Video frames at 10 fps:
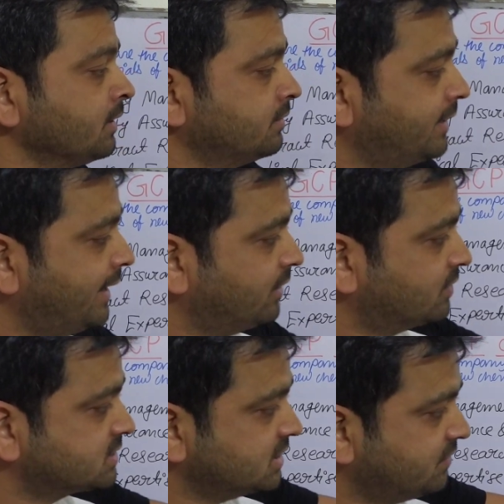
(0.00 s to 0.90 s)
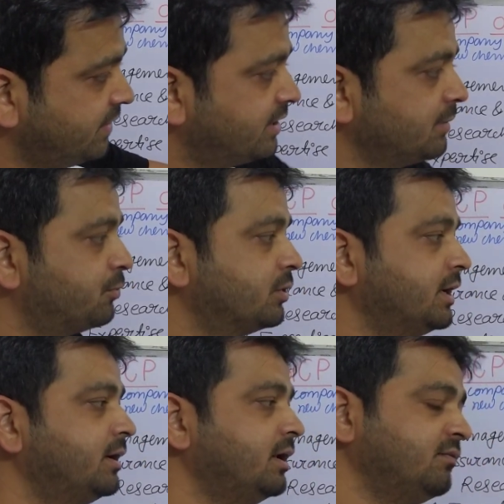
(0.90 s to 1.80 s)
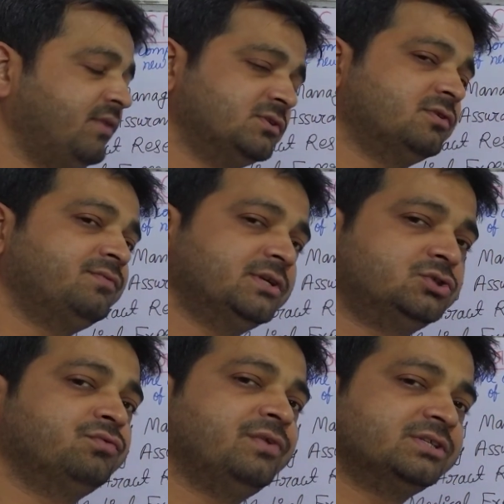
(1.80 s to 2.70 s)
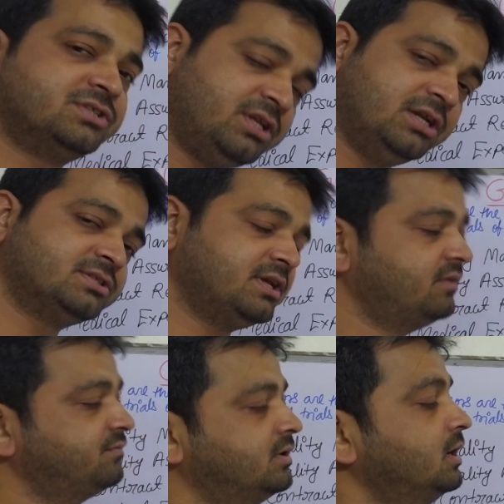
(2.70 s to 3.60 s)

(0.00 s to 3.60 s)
Then adverse event reported in phase one, phase two, phase three itself,